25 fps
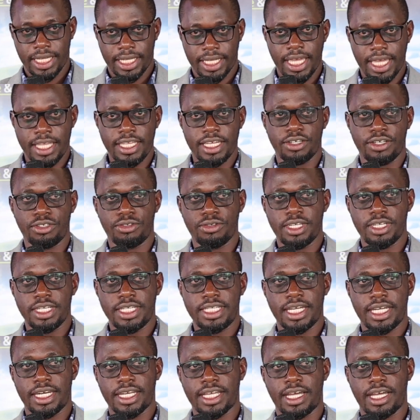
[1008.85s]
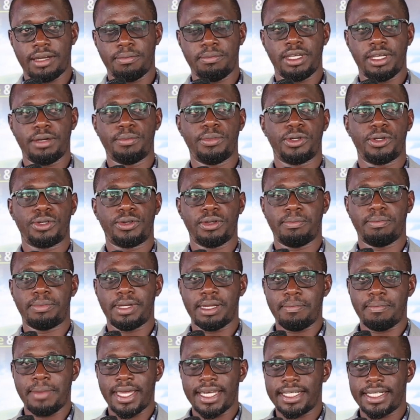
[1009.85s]
Kenyan judiciary can be able to
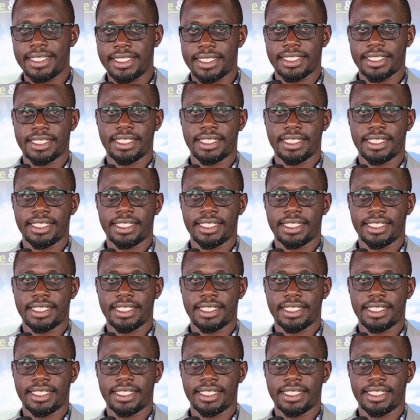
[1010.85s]
implement